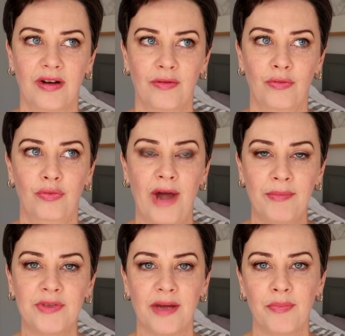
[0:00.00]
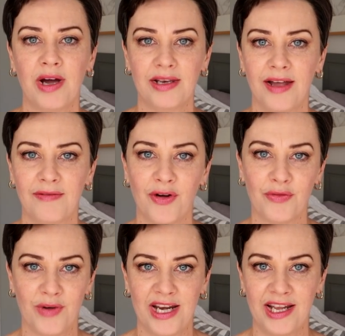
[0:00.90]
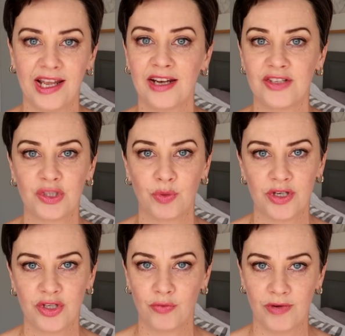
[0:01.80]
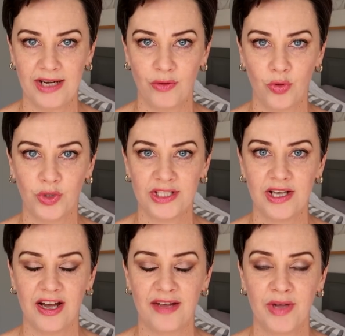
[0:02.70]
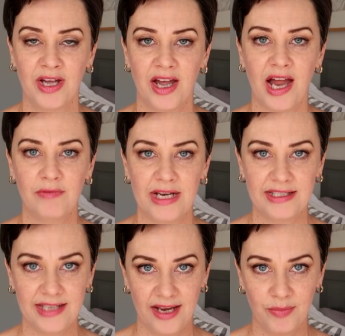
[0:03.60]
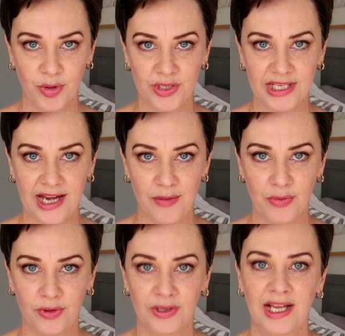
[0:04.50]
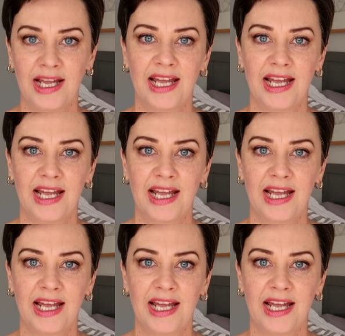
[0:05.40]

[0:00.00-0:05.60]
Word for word: ramped up my love of reading and I just wanted to read all the time. I read 10 books in April.